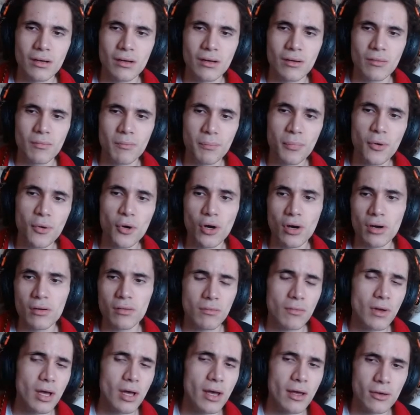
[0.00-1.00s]
but
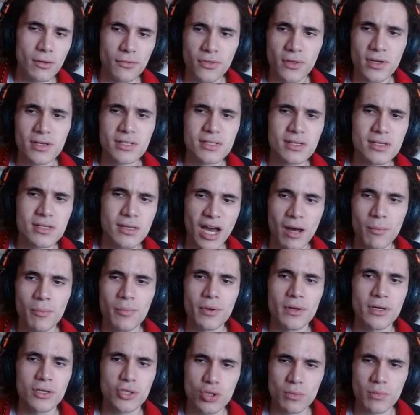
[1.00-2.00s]
things can
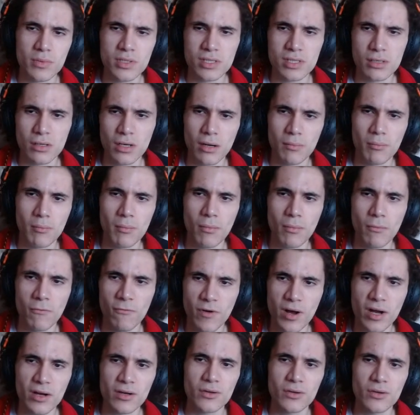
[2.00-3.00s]
happen. Shuma
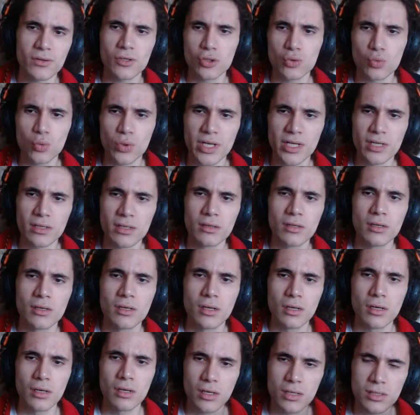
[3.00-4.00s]
Valkyrie could win.
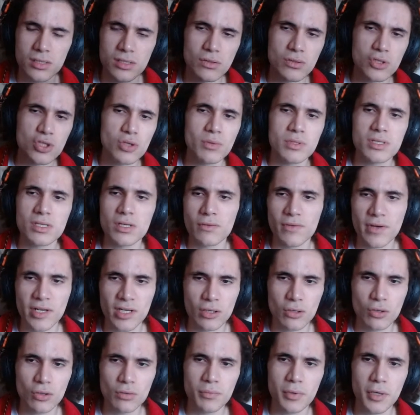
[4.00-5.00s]
So Shuma Valkyrie
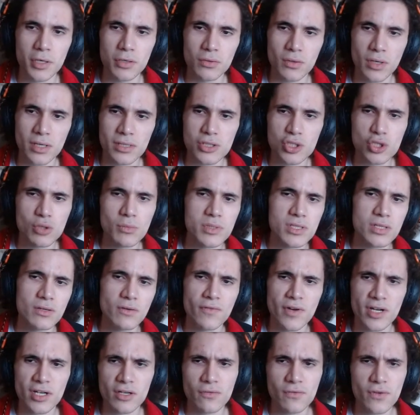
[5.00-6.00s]
could progress. Shuma
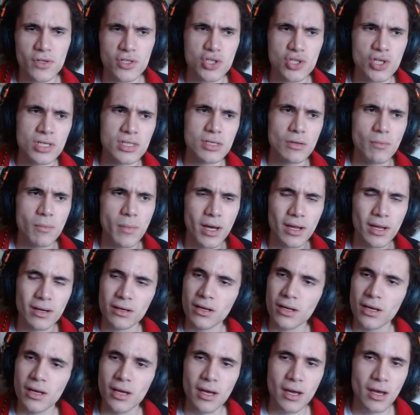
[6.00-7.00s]
Valkyrie versus Chainsaw Man.
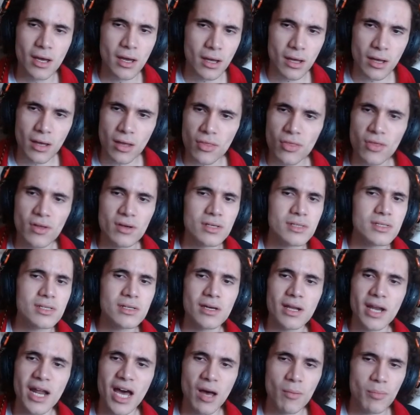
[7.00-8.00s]
Things
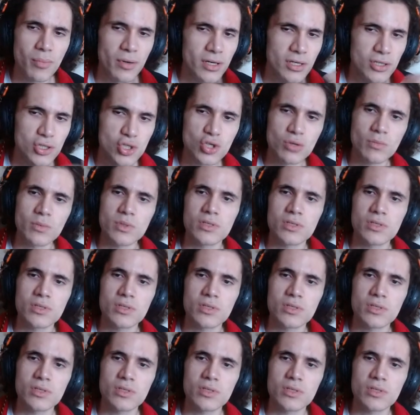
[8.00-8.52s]
can happen and Shuma